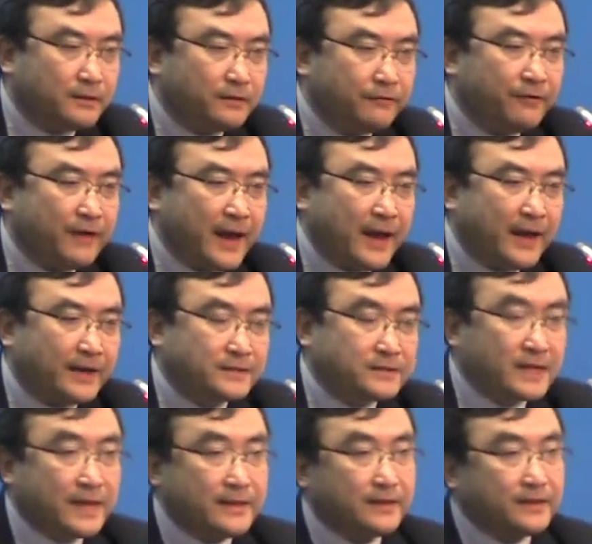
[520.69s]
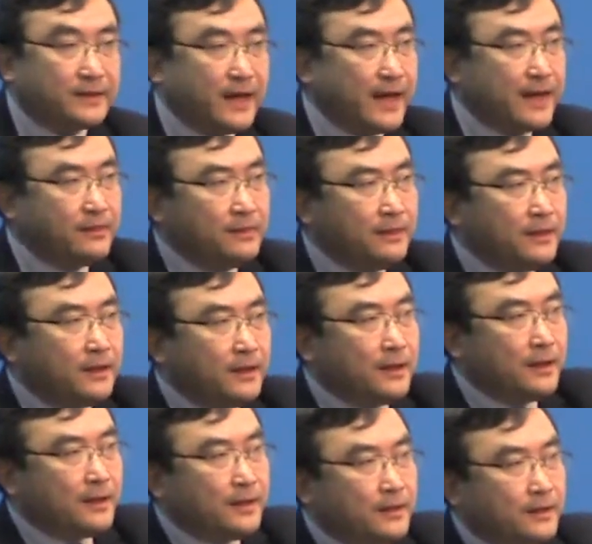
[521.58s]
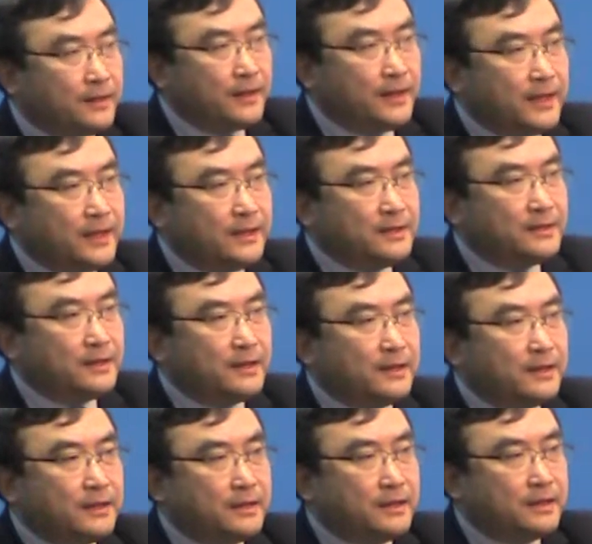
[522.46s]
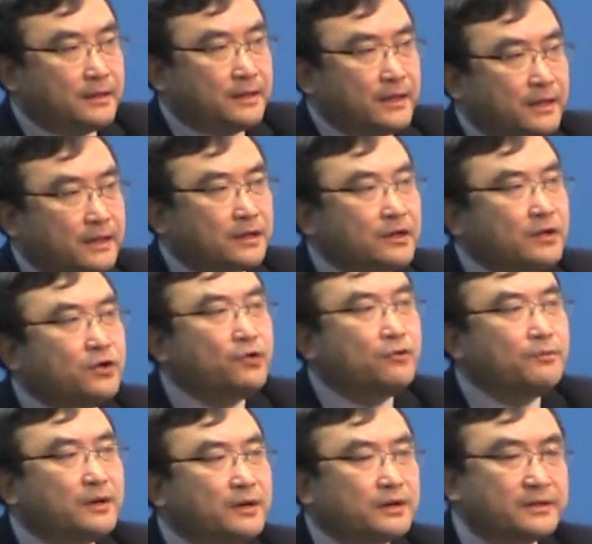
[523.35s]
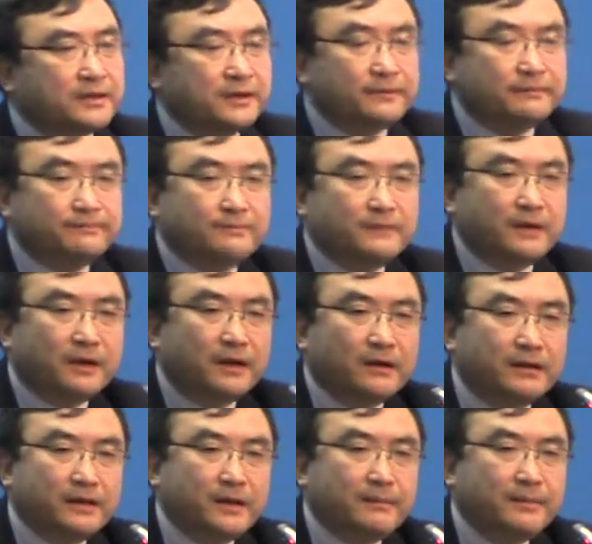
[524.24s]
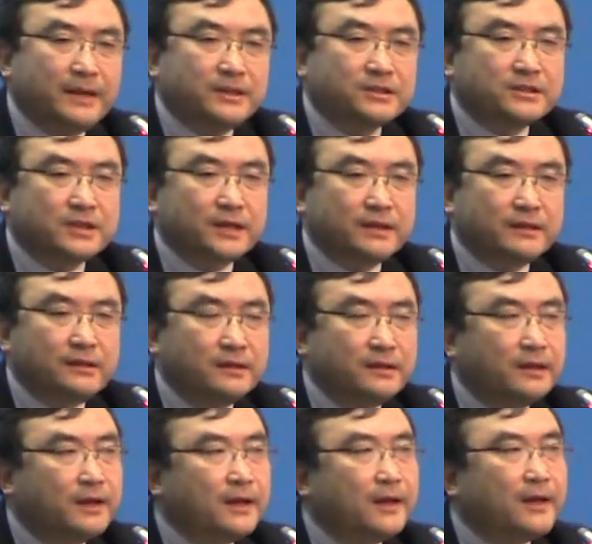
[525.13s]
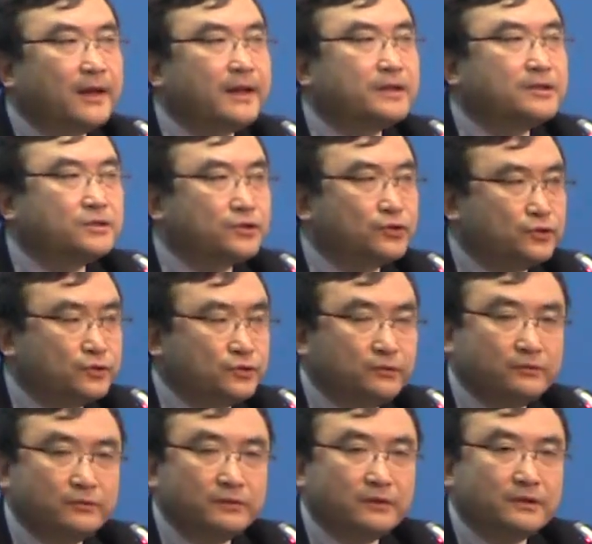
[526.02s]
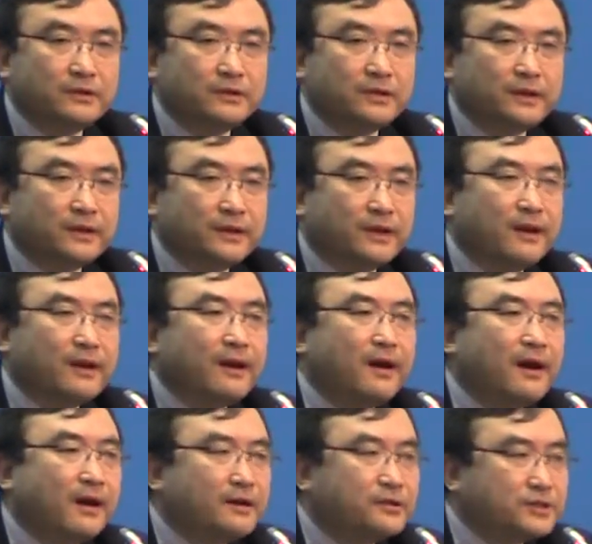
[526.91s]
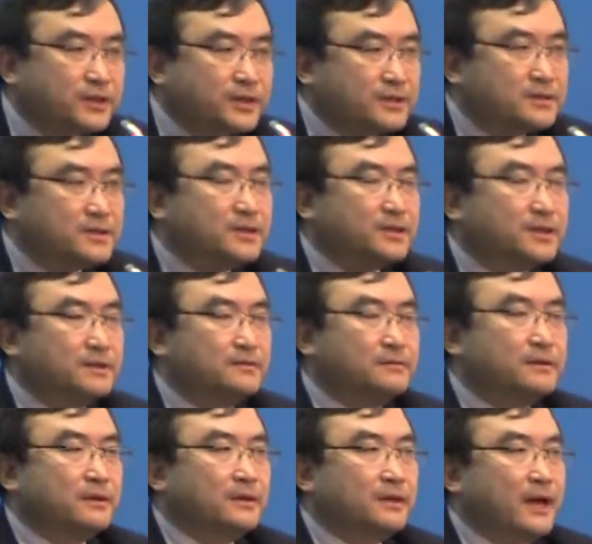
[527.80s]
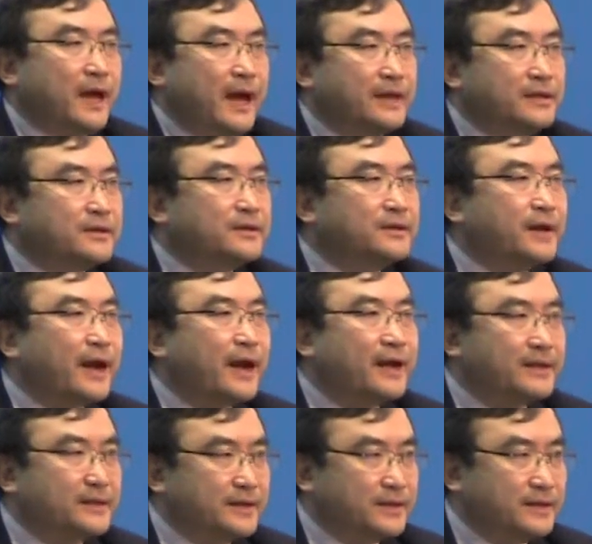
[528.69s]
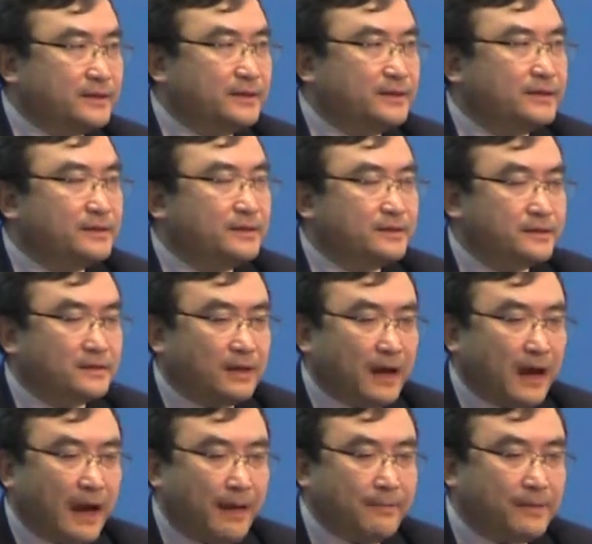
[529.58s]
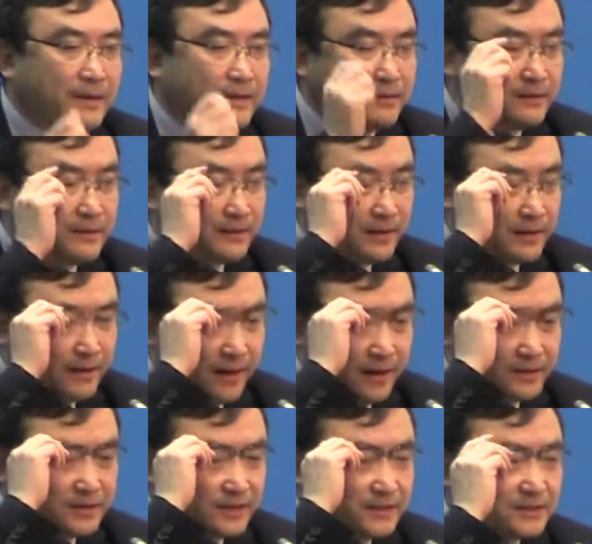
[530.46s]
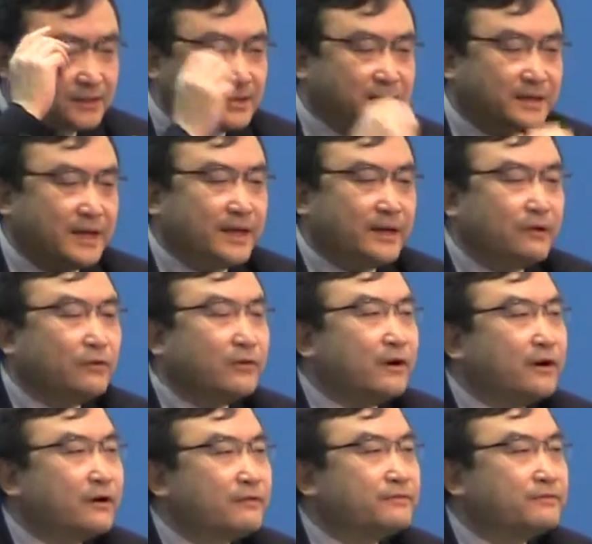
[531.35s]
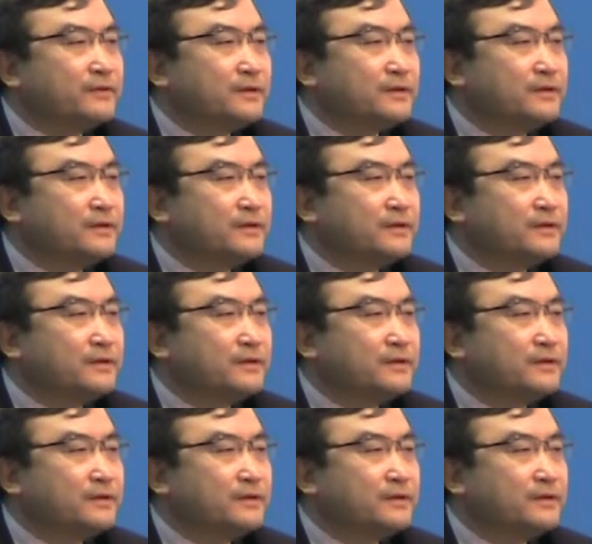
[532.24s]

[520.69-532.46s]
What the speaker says: facts. And then the accumulative emission lead to the largest externality. The largest scale of